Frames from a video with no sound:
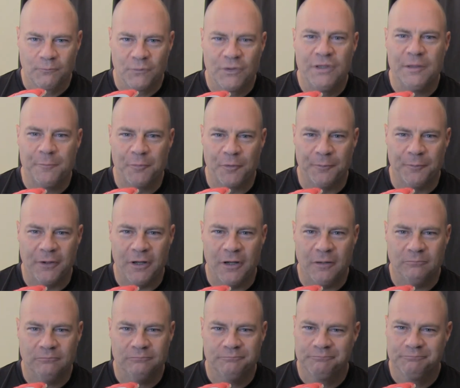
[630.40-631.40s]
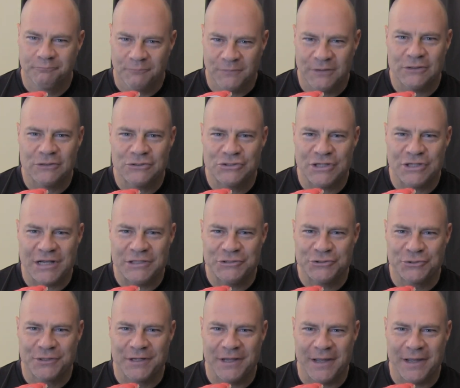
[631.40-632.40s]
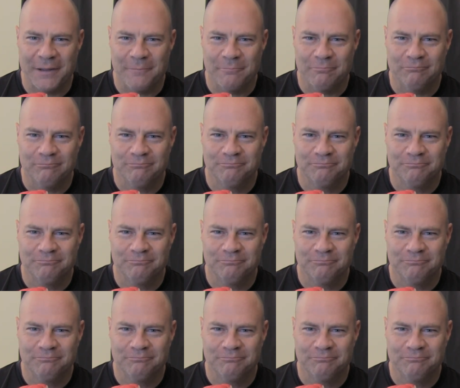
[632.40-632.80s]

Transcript: Keeper Balm. It'll change your game.